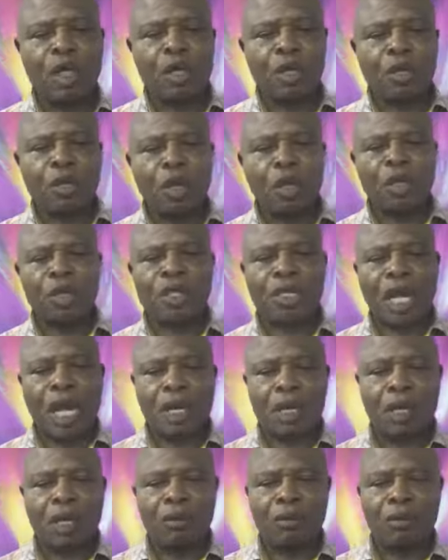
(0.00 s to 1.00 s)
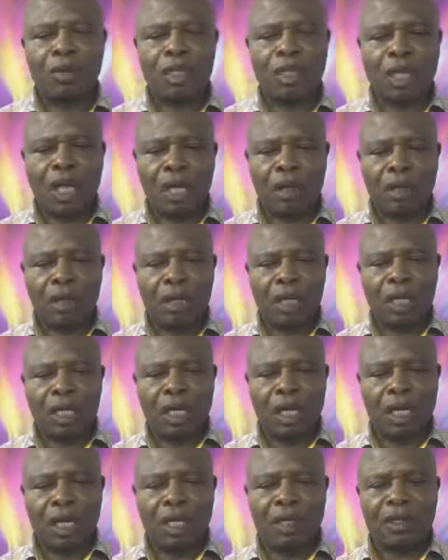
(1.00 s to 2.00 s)
So Sharon, Sharon,
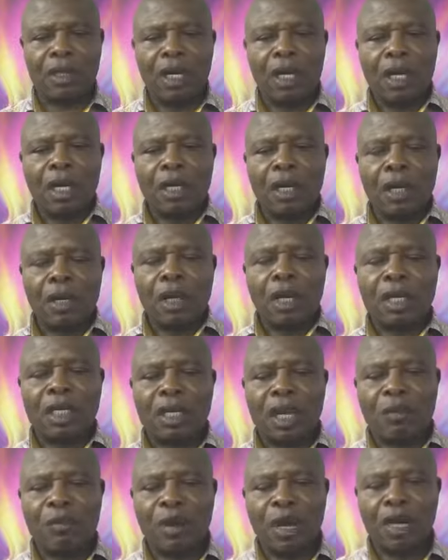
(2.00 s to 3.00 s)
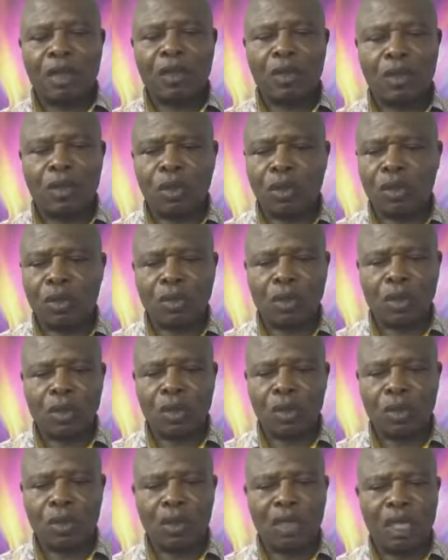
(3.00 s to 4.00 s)
hear this. The Lord is about to, to,
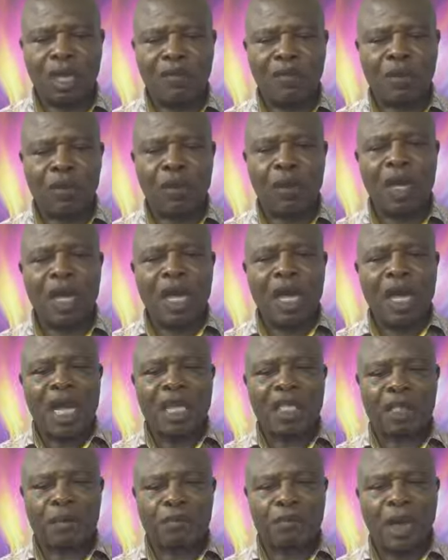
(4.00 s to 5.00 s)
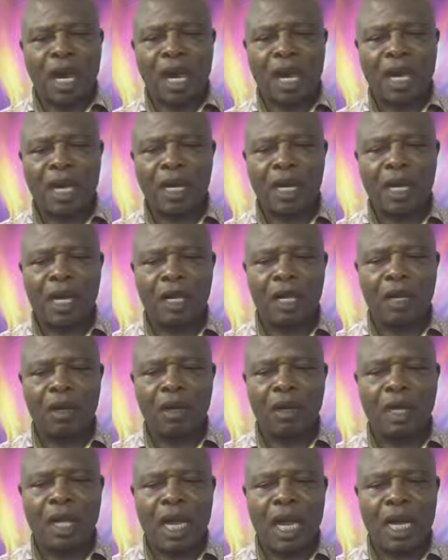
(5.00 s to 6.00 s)
to, to, give you a smile.
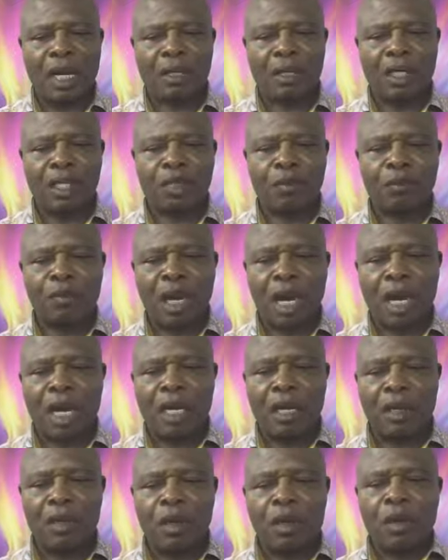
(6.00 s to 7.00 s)
Hallelujah. A great smile.